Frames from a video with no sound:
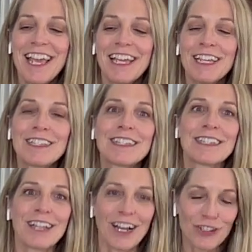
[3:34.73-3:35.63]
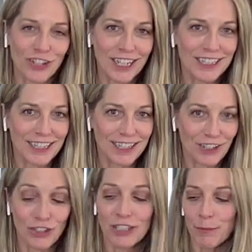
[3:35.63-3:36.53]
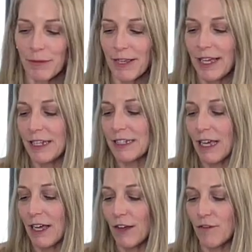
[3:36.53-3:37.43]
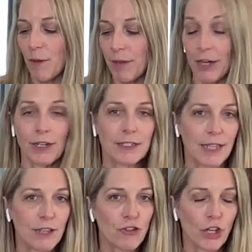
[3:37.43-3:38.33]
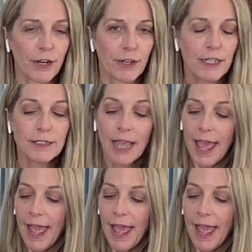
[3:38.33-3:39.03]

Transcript: is such a delicious blend of berries and cherries,